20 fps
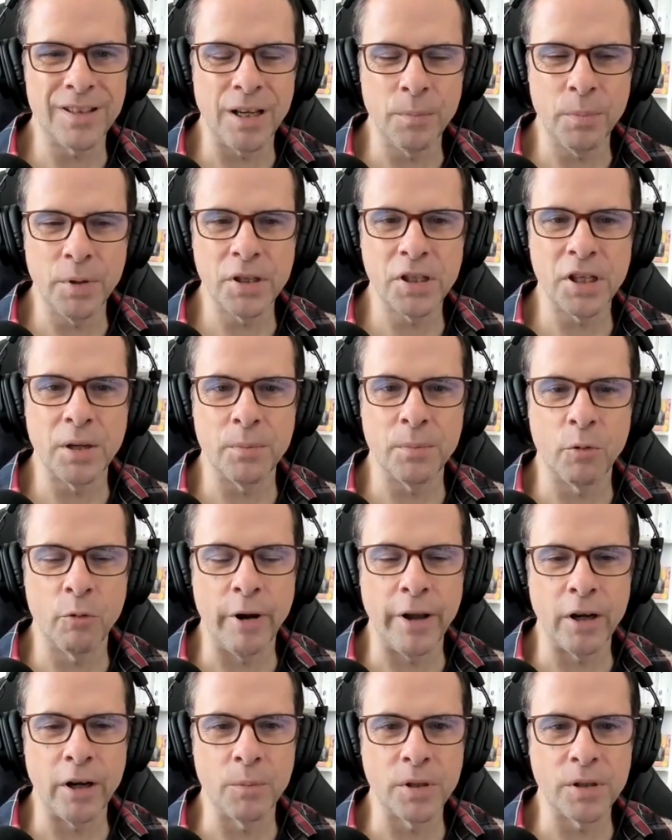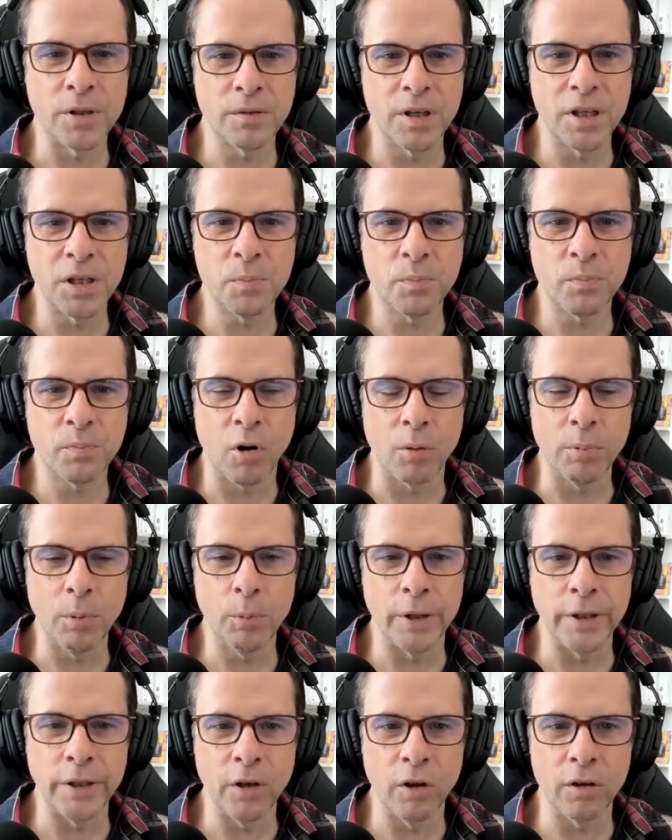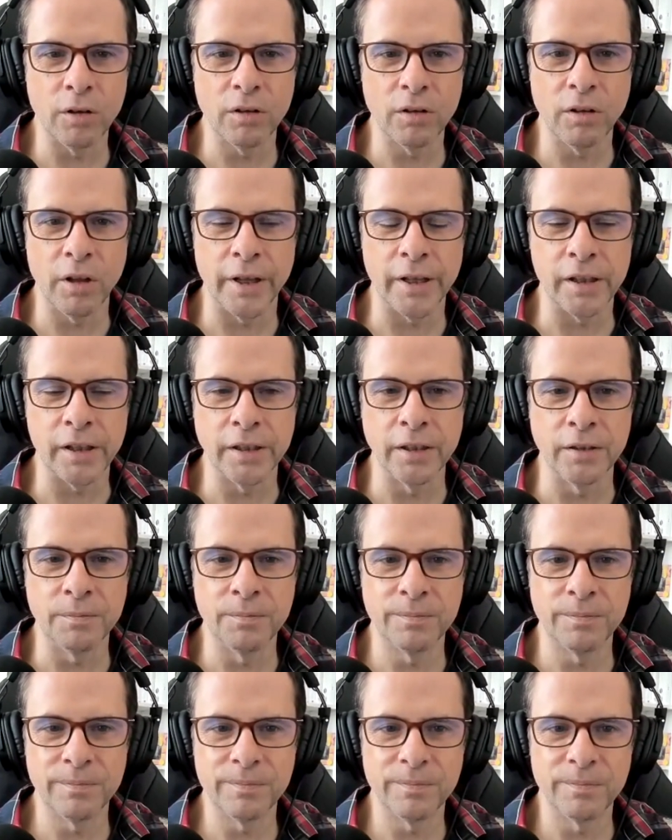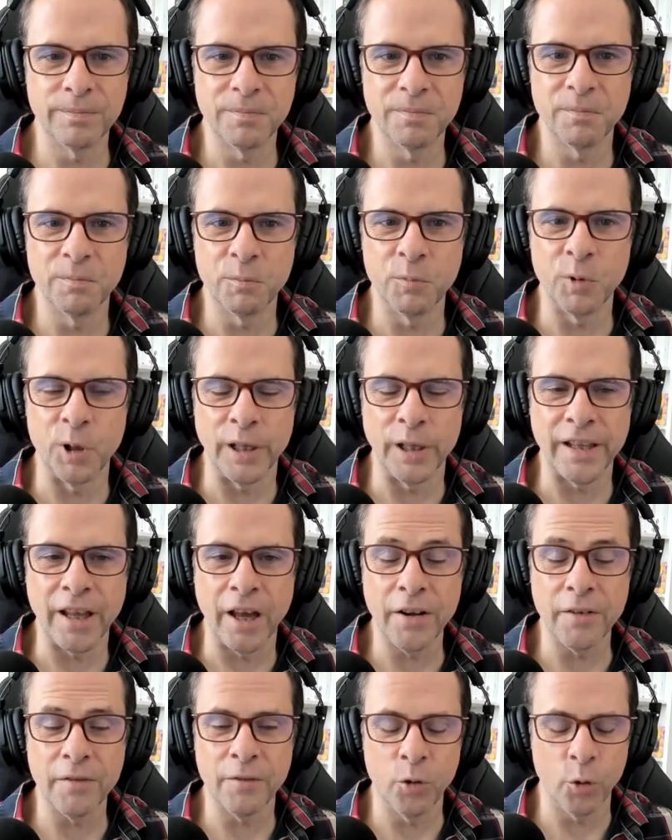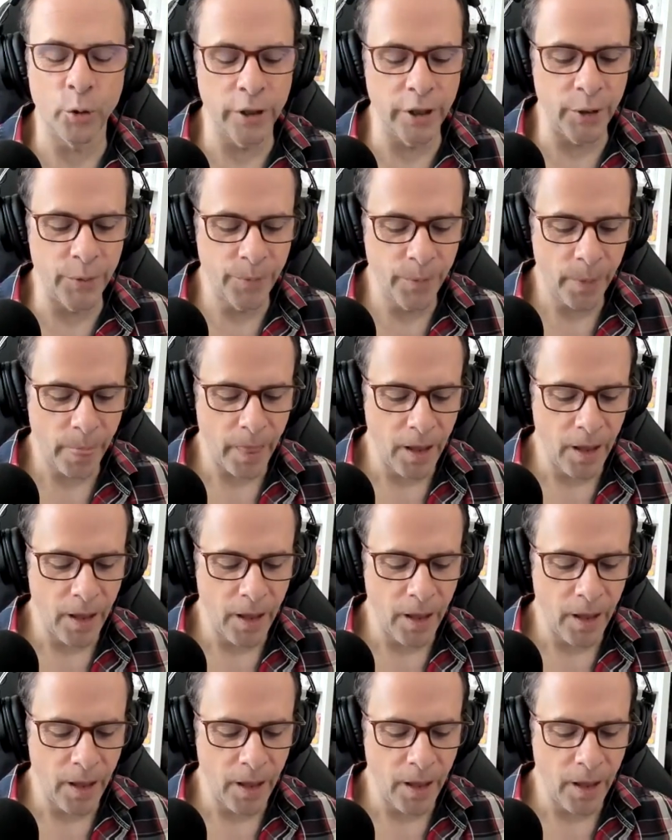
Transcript: 10% per annum is probably not likely to really cut it for you.